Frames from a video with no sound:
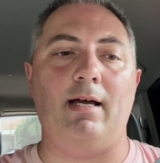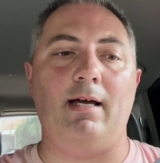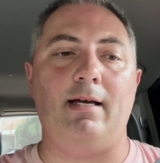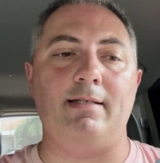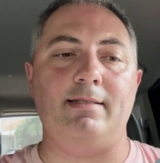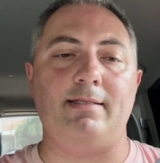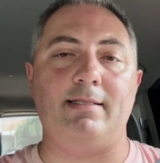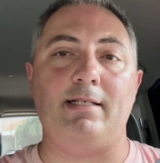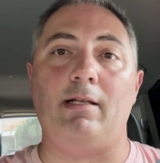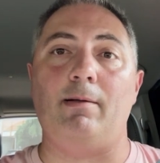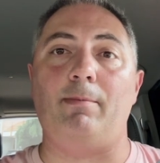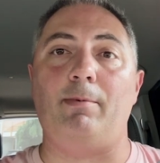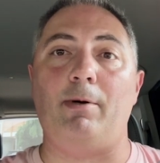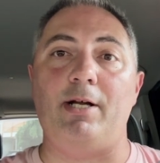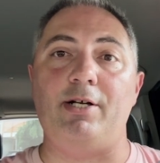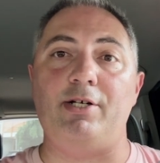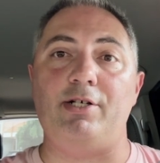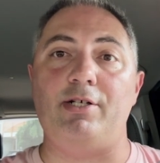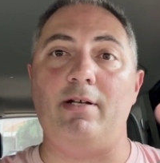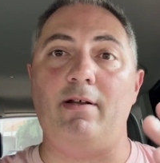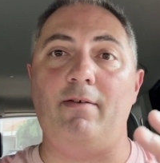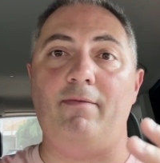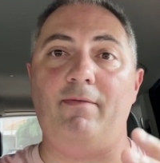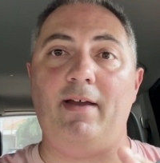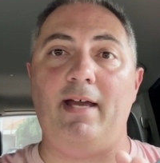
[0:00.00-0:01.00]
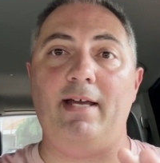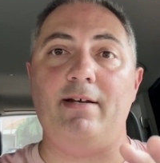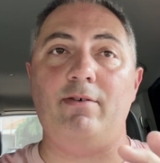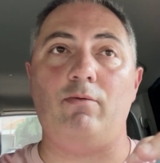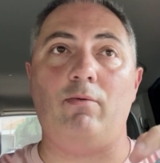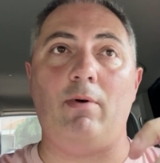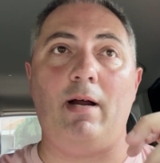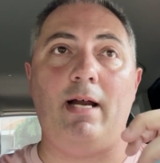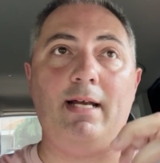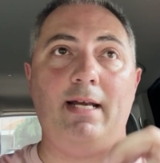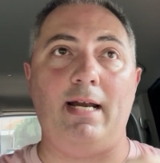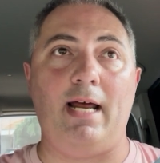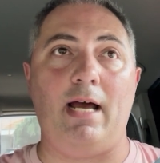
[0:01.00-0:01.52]
celebration event
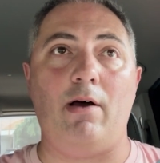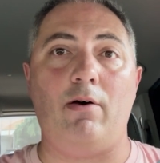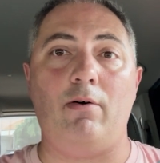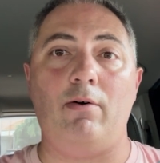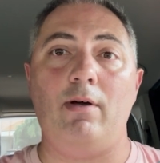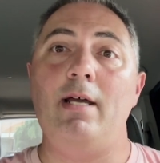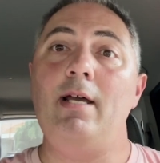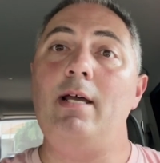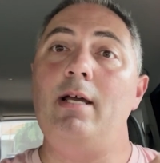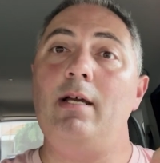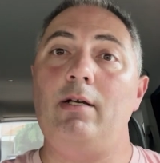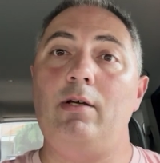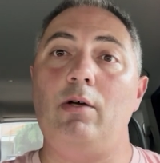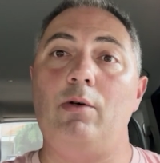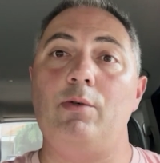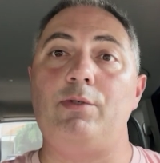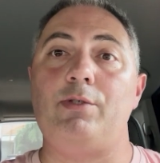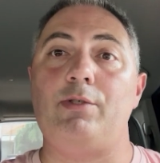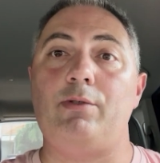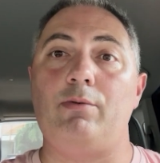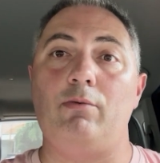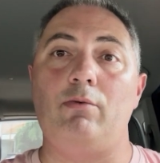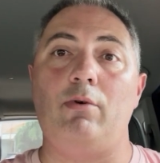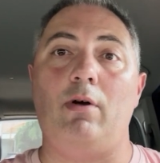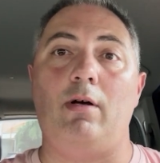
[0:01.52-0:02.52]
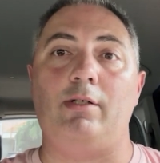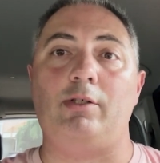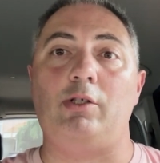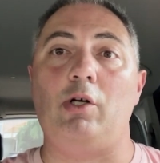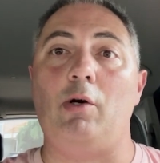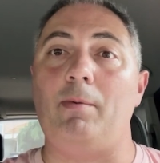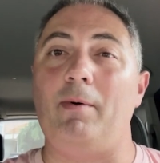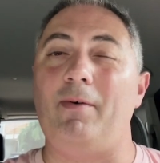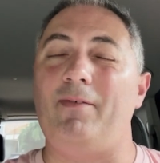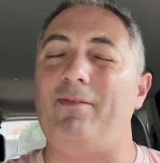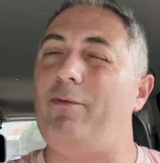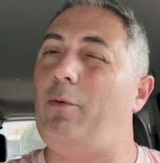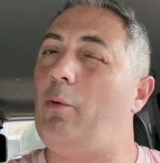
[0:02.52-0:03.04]
right now. Goes through
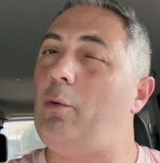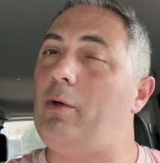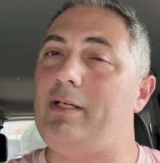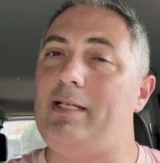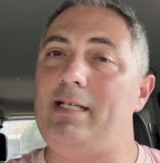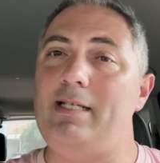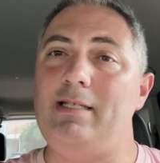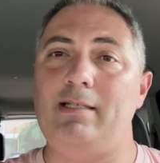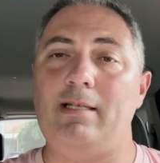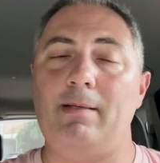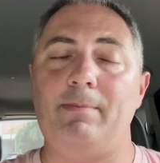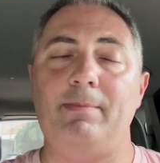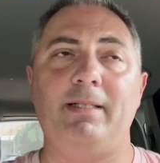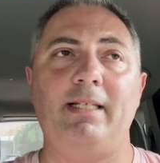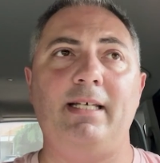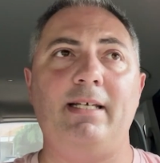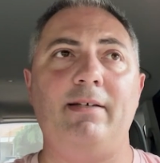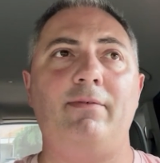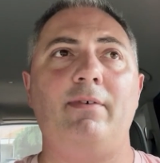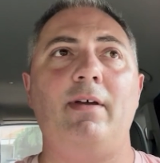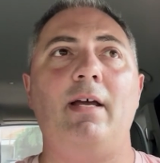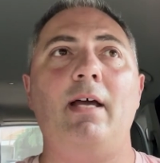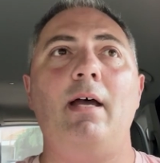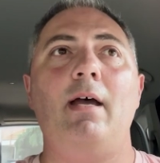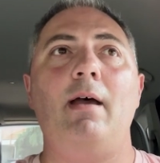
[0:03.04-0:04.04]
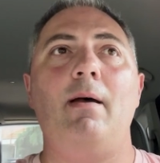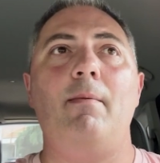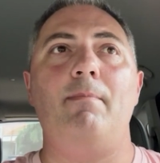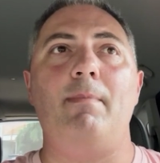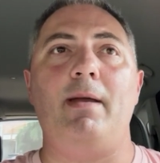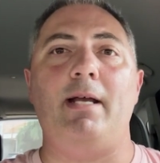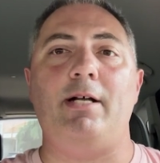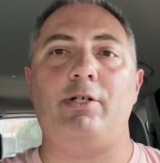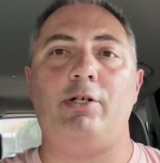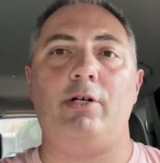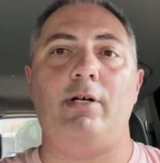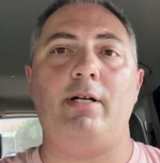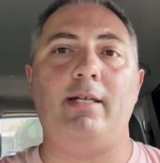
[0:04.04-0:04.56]
October 14th, I believe.
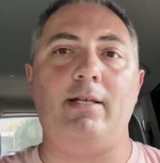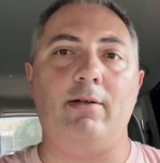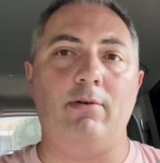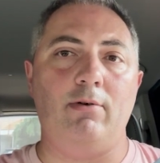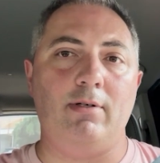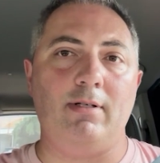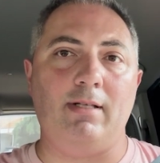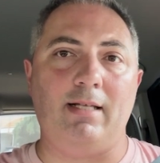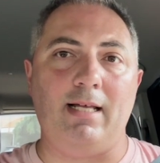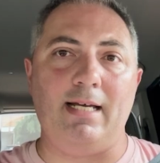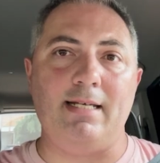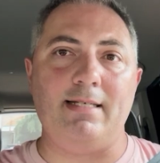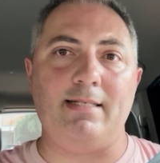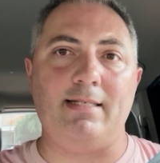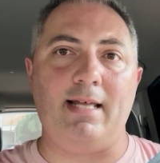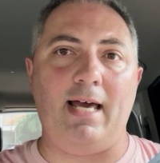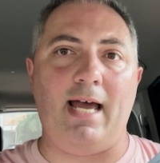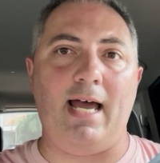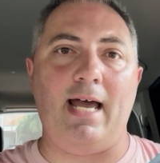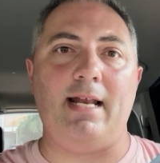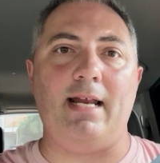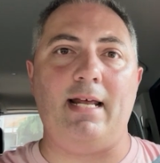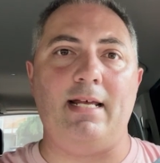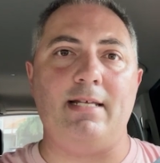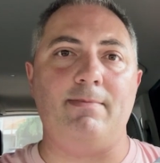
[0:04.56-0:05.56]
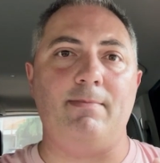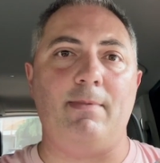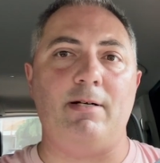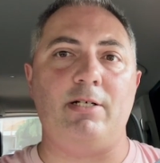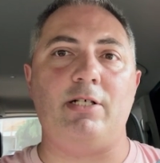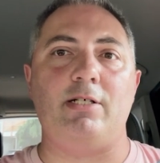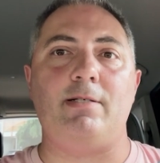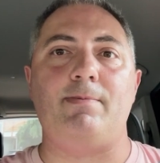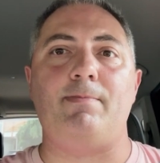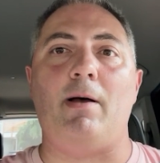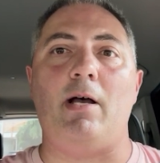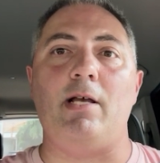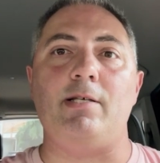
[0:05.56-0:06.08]
Make sure to utilize that as
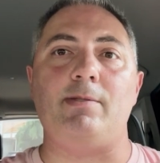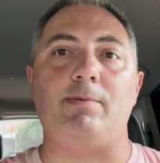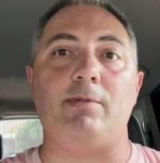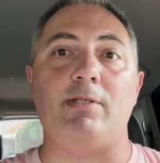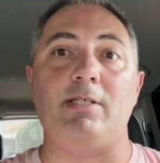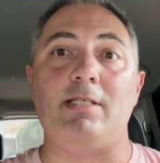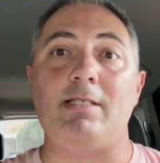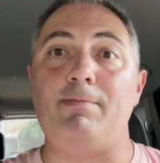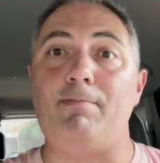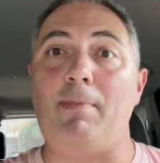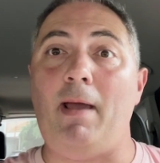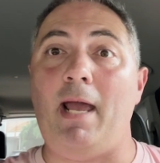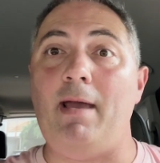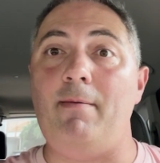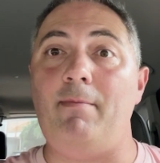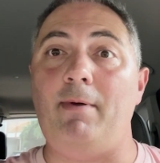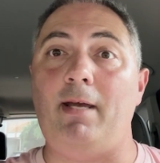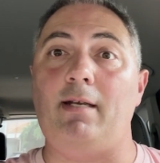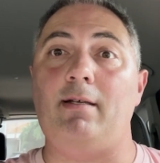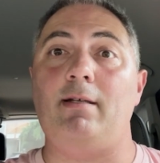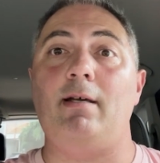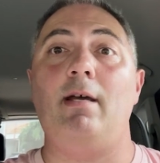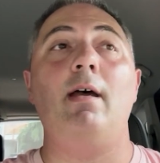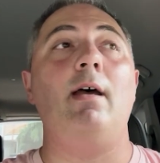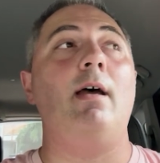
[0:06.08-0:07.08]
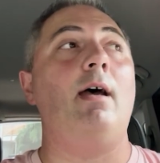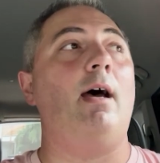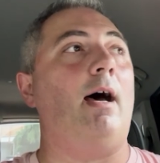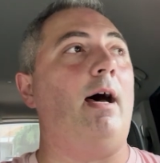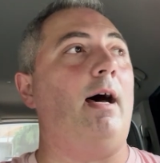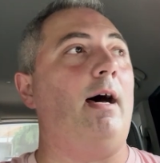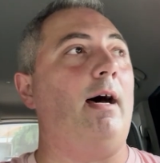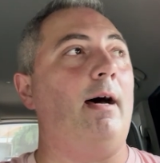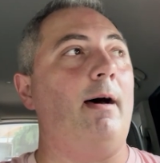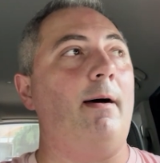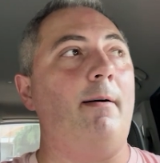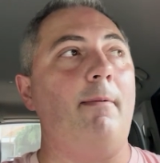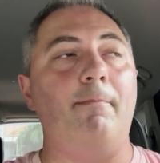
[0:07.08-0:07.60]
much as possible. Spam it.
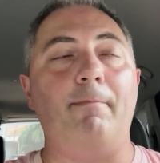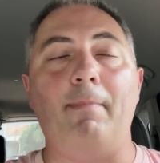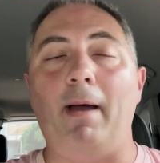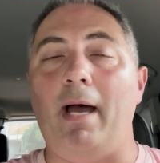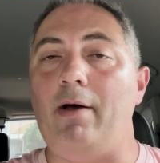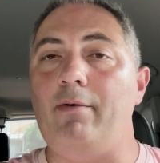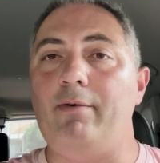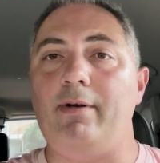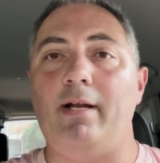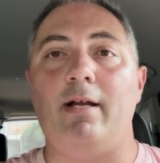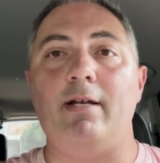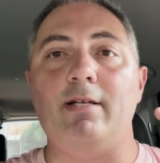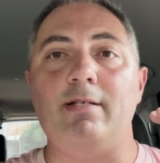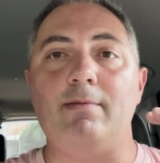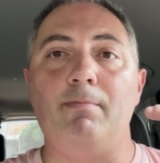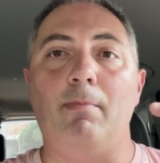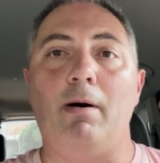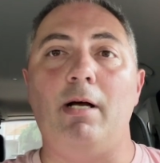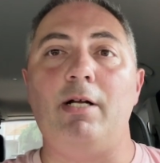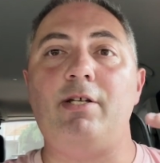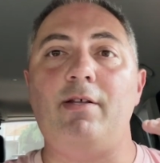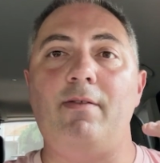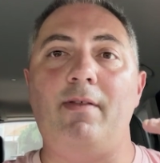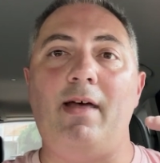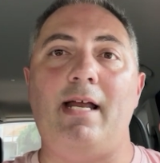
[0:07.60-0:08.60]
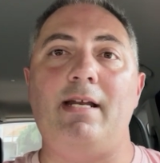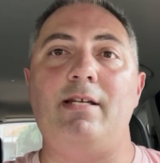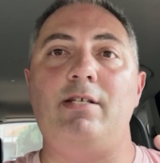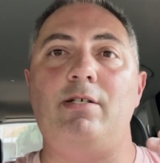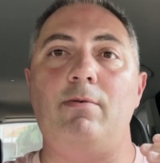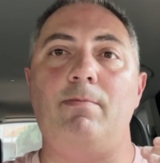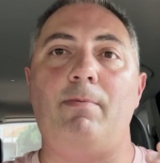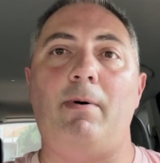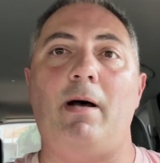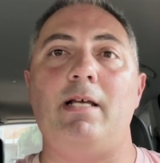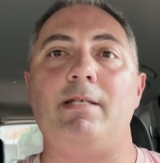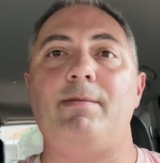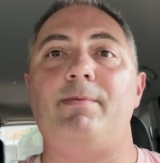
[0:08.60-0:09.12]
Pound out as much of that as
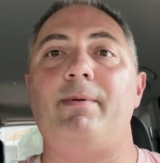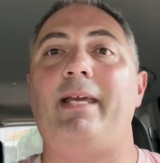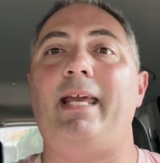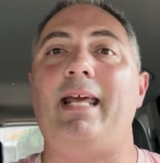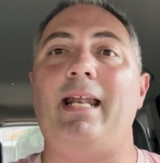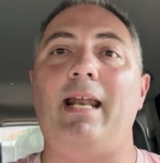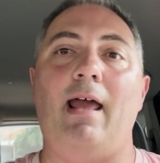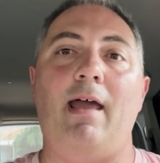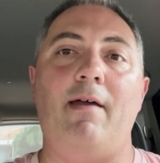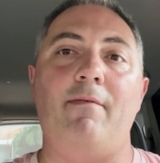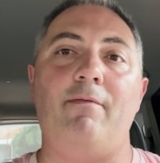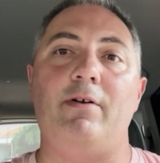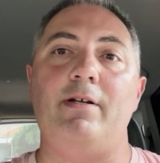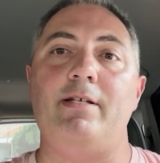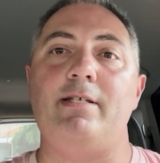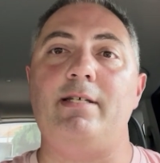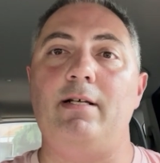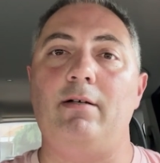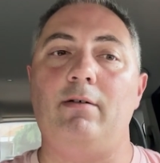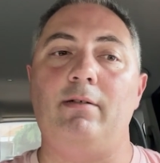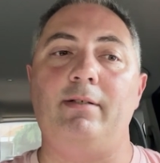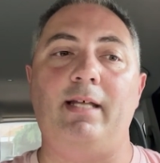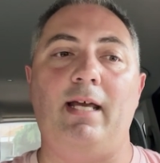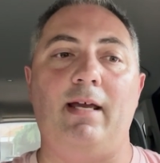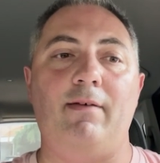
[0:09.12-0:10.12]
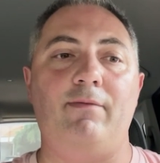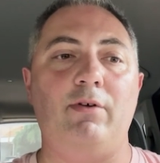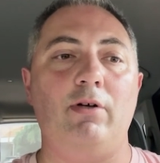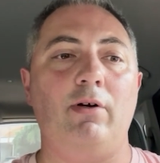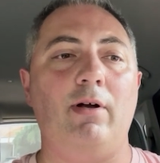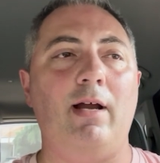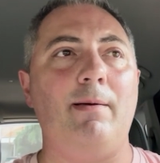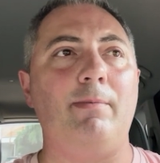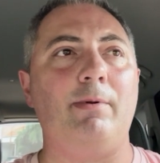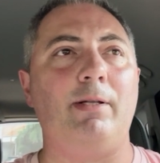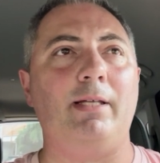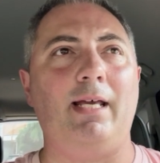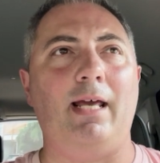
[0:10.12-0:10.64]
you possibly can every single day. If you're
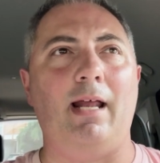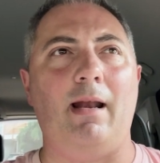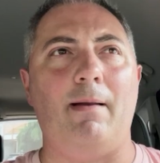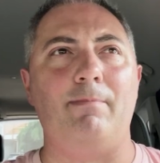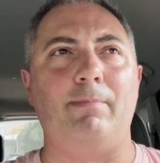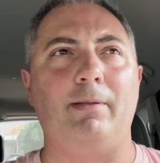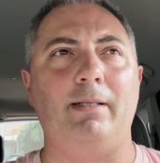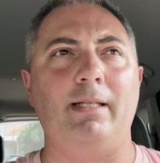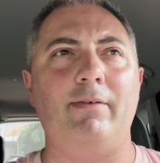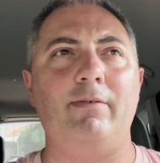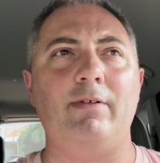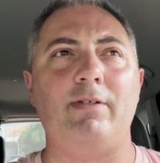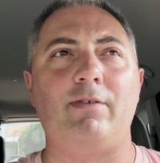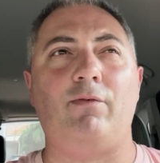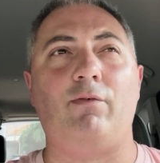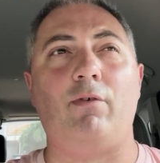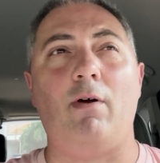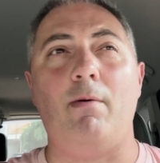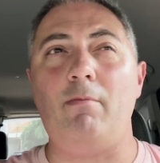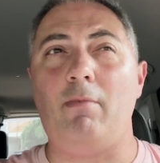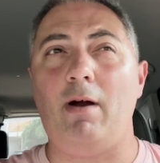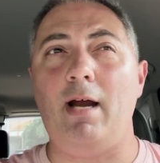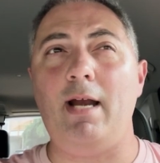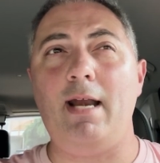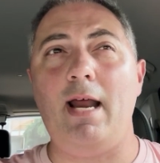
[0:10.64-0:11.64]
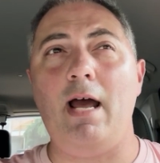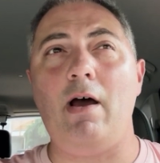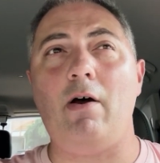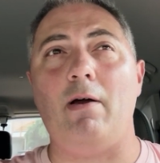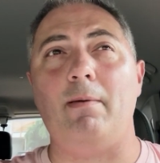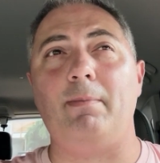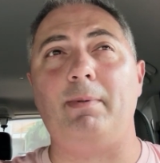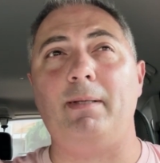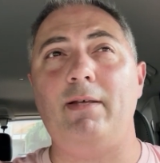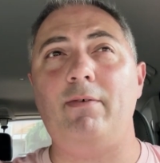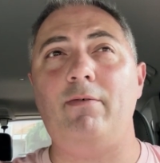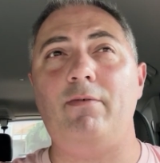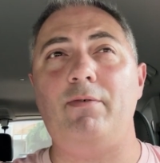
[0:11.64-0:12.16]
able to get, I believe it's from right now, I
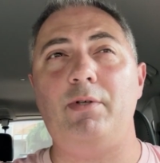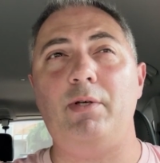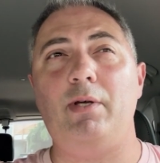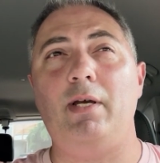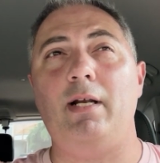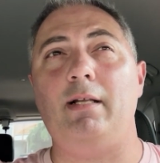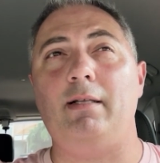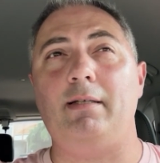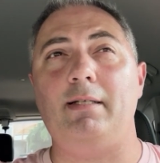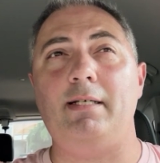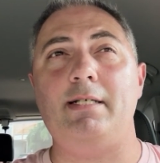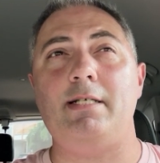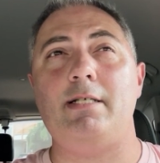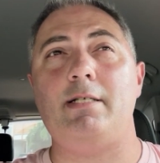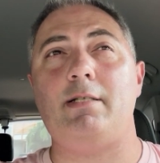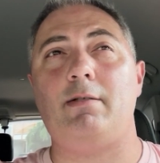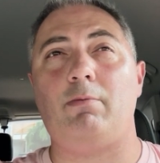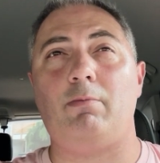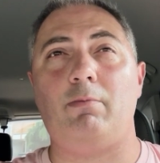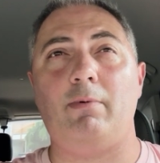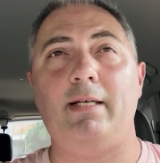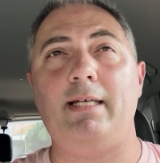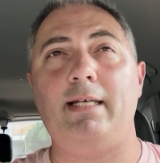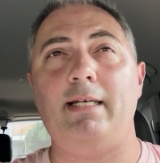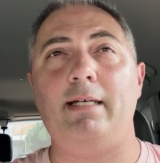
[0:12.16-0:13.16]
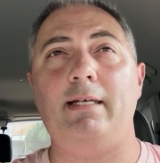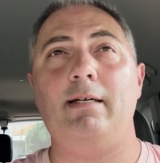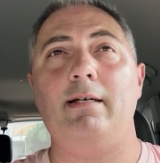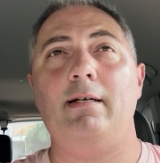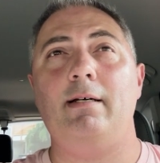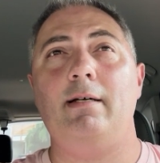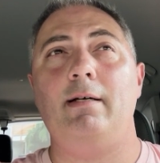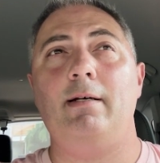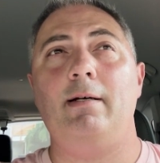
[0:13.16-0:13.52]
believe if you get at least three